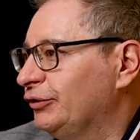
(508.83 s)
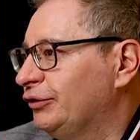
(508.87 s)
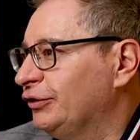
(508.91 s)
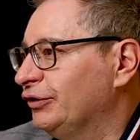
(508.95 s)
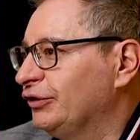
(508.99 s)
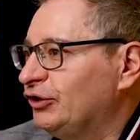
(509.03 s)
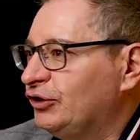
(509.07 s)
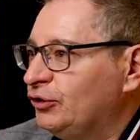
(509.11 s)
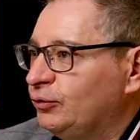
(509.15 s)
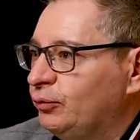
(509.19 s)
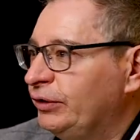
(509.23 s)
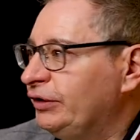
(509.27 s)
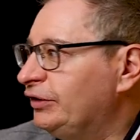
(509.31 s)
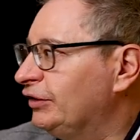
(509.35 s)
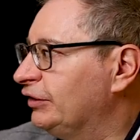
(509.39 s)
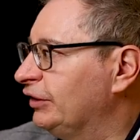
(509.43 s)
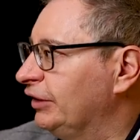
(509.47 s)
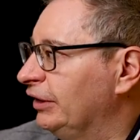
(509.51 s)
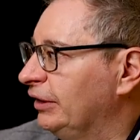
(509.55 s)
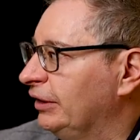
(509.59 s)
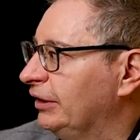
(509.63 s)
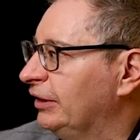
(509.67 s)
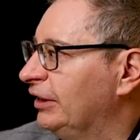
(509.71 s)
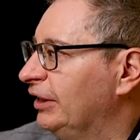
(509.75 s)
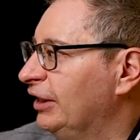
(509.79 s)
You're just
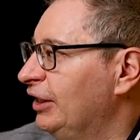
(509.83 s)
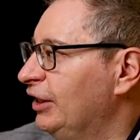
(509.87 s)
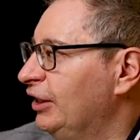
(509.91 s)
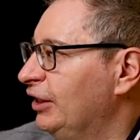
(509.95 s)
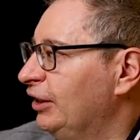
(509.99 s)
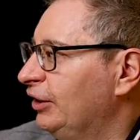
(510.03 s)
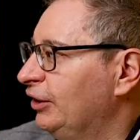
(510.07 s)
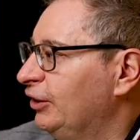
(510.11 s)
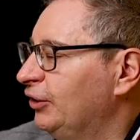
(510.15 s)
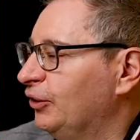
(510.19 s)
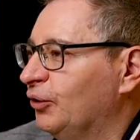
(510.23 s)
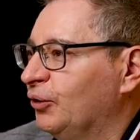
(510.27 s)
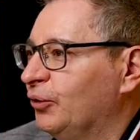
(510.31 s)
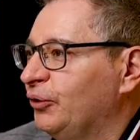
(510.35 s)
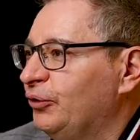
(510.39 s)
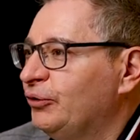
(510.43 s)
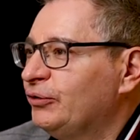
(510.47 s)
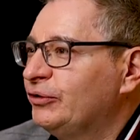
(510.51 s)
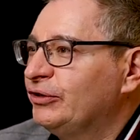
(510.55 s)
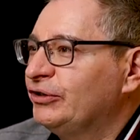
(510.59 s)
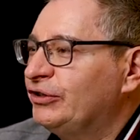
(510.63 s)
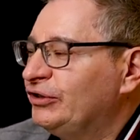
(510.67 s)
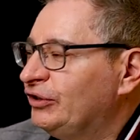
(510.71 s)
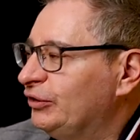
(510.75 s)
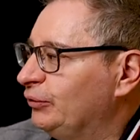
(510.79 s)
twisting, you know, you're
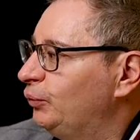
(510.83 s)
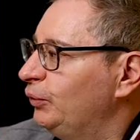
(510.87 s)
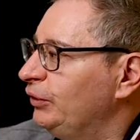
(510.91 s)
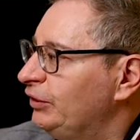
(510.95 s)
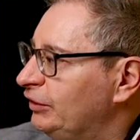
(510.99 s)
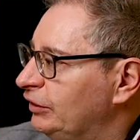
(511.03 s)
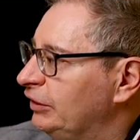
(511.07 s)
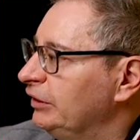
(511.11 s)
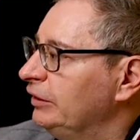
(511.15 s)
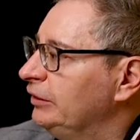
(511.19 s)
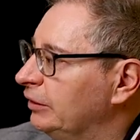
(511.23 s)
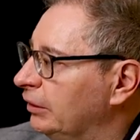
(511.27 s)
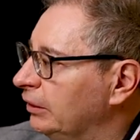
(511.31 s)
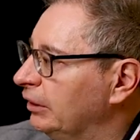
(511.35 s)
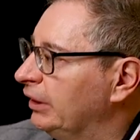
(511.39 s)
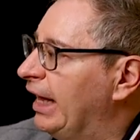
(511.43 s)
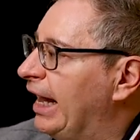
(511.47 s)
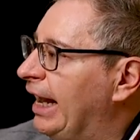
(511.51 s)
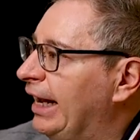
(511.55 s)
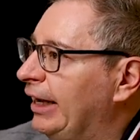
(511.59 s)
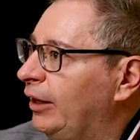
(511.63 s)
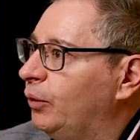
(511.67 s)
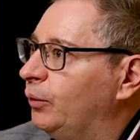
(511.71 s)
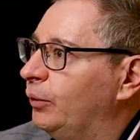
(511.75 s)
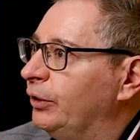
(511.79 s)
just twisting the
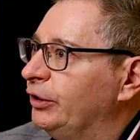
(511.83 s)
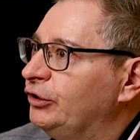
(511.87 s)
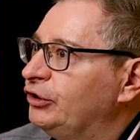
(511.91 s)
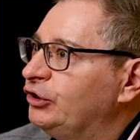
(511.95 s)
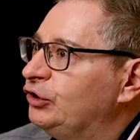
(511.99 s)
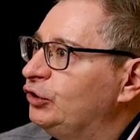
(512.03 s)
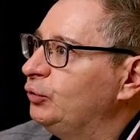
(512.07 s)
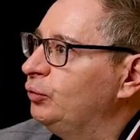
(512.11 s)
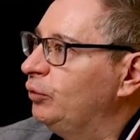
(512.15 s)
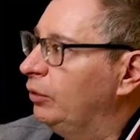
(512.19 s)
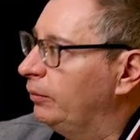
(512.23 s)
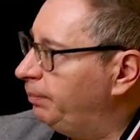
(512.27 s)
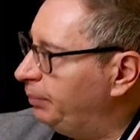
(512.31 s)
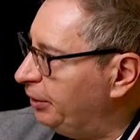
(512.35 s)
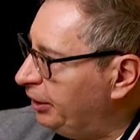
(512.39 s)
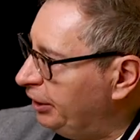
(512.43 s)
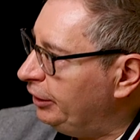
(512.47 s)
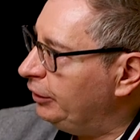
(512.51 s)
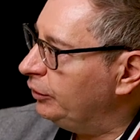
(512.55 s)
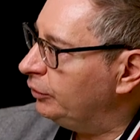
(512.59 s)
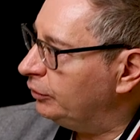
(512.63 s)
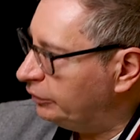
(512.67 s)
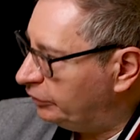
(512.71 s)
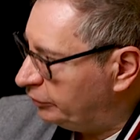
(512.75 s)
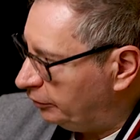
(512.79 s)
language to
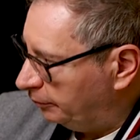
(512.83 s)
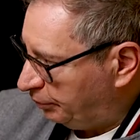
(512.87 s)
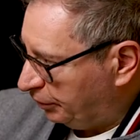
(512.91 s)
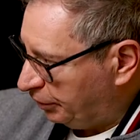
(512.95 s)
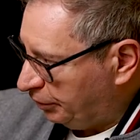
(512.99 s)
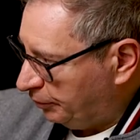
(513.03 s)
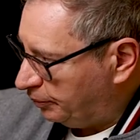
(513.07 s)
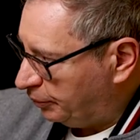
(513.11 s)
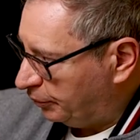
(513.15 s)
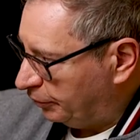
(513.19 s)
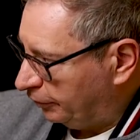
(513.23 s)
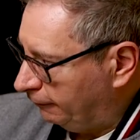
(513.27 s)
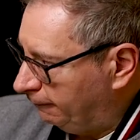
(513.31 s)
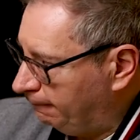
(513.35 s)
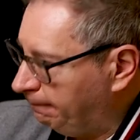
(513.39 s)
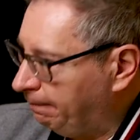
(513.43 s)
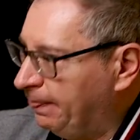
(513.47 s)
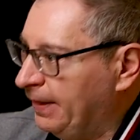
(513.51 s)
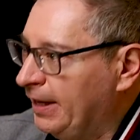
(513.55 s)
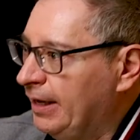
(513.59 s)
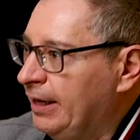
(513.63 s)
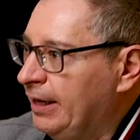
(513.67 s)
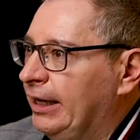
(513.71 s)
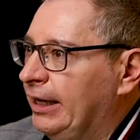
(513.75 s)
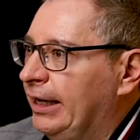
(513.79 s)
appeal to people
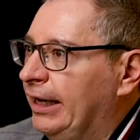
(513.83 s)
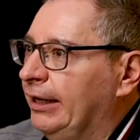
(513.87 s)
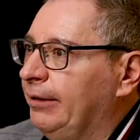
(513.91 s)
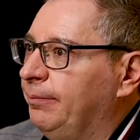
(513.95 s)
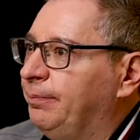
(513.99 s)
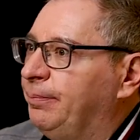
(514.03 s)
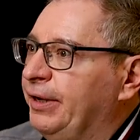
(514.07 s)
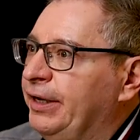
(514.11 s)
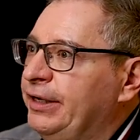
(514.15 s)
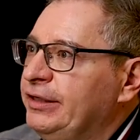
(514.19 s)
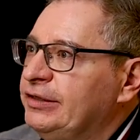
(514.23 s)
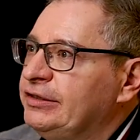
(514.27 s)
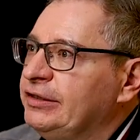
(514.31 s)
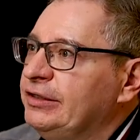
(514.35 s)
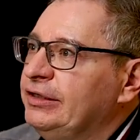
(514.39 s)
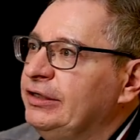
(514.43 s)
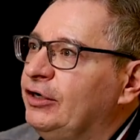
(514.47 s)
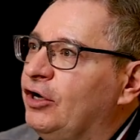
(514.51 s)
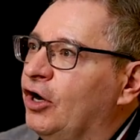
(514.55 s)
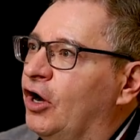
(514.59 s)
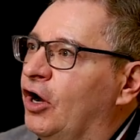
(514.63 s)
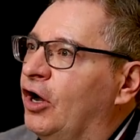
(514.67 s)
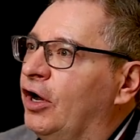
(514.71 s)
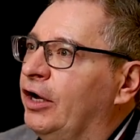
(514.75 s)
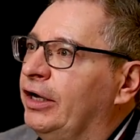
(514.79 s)
and painting
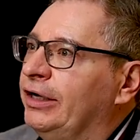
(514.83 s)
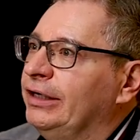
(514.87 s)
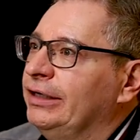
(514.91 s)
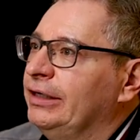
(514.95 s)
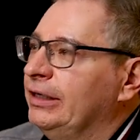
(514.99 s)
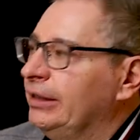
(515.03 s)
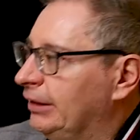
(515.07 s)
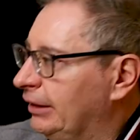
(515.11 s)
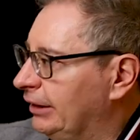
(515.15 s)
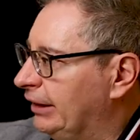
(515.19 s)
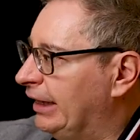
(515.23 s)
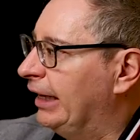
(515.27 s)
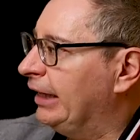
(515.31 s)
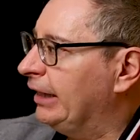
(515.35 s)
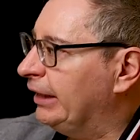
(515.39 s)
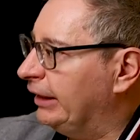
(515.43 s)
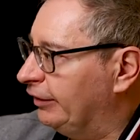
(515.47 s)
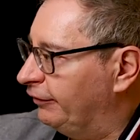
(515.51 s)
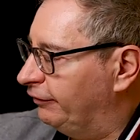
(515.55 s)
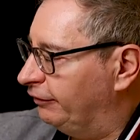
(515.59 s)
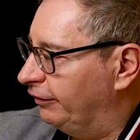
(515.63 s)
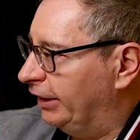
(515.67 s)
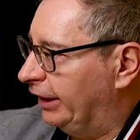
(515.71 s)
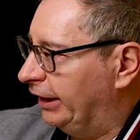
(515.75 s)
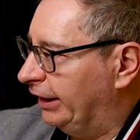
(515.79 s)
God in a
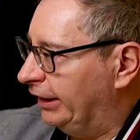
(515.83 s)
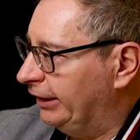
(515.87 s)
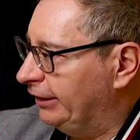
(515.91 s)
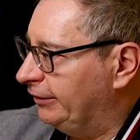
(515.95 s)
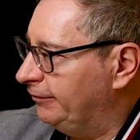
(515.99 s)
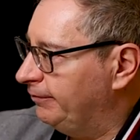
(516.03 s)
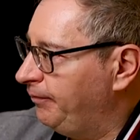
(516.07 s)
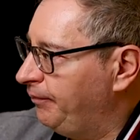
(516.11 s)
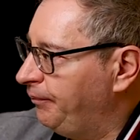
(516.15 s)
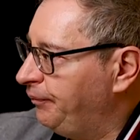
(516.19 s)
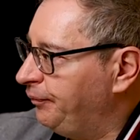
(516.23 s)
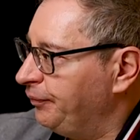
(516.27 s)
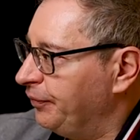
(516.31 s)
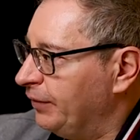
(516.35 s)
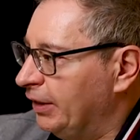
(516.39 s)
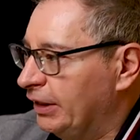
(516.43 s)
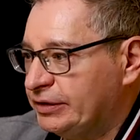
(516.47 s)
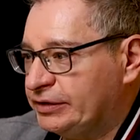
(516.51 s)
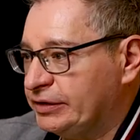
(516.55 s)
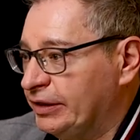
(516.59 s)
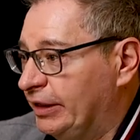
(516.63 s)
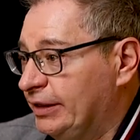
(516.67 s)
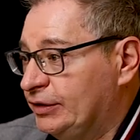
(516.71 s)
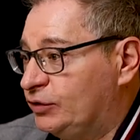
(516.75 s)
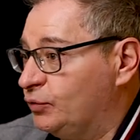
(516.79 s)
negative light.
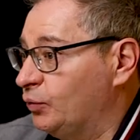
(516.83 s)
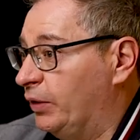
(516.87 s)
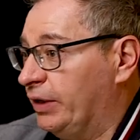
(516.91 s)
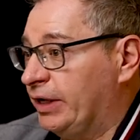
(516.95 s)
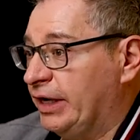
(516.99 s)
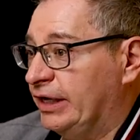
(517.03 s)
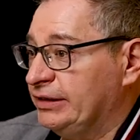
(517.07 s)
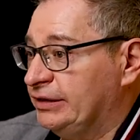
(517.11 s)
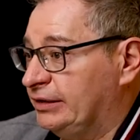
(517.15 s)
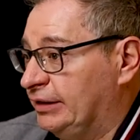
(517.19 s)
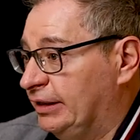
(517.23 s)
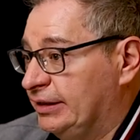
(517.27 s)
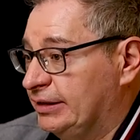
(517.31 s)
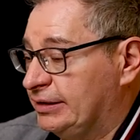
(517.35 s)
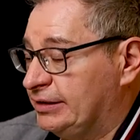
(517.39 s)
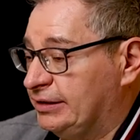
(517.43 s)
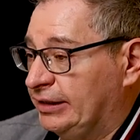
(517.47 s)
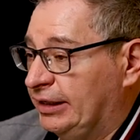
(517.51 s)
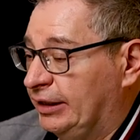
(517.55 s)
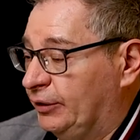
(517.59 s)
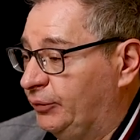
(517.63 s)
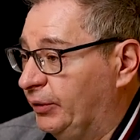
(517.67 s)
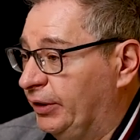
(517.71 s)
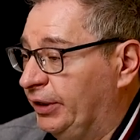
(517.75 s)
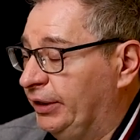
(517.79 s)
It's what Isaiah
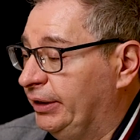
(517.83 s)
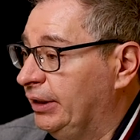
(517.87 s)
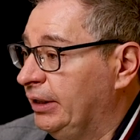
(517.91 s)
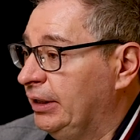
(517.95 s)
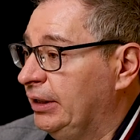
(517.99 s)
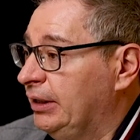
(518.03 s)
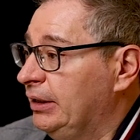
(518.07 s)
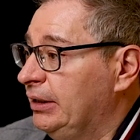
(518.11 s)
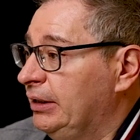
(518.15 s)
said, right?